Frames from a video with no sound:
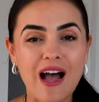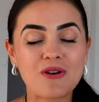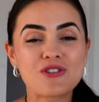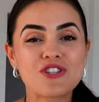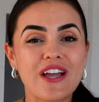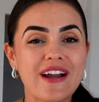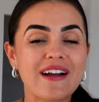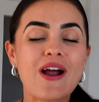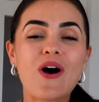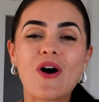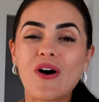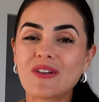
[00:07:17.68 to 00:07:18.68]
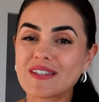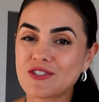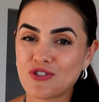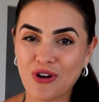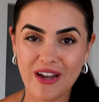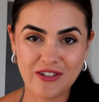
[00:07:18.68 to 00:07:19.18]
I'll share all the
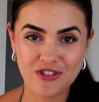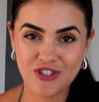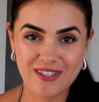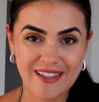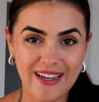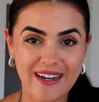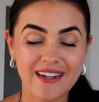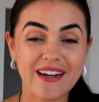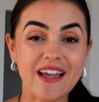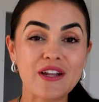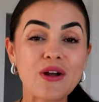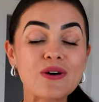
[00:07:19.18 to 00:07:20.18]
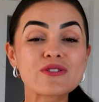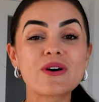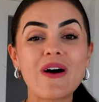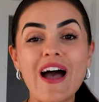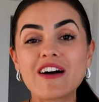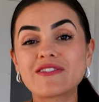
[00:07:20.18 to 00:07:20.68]
strategies there and
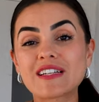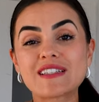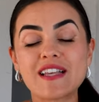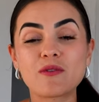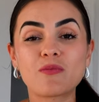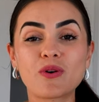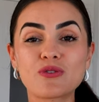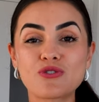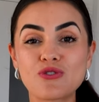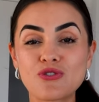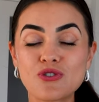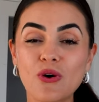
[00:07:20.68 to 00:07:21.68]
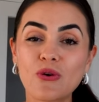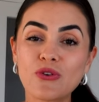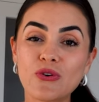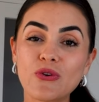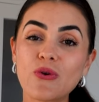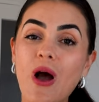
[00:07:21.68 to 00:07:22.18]
also have examples to show
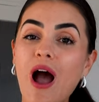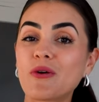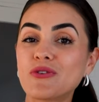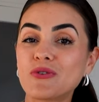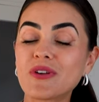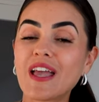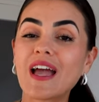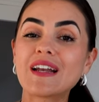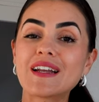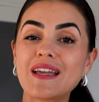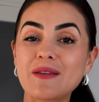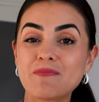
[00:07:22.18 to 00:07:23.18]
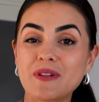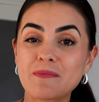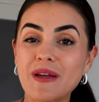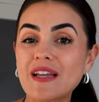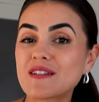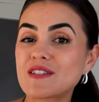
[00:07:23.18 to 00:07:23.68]
you how you can
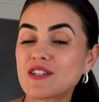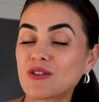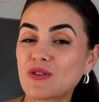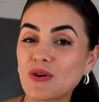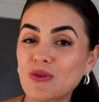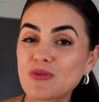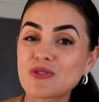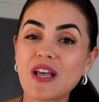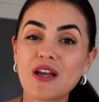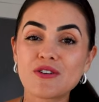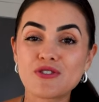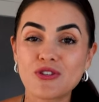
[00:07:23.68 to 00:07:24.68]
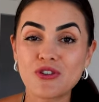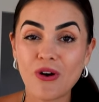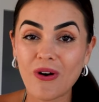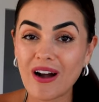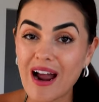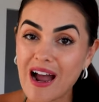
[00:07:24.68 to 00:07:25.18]
implement those to
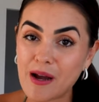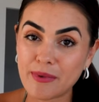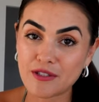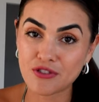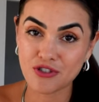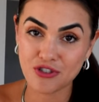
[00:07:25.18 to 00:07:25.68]
your habit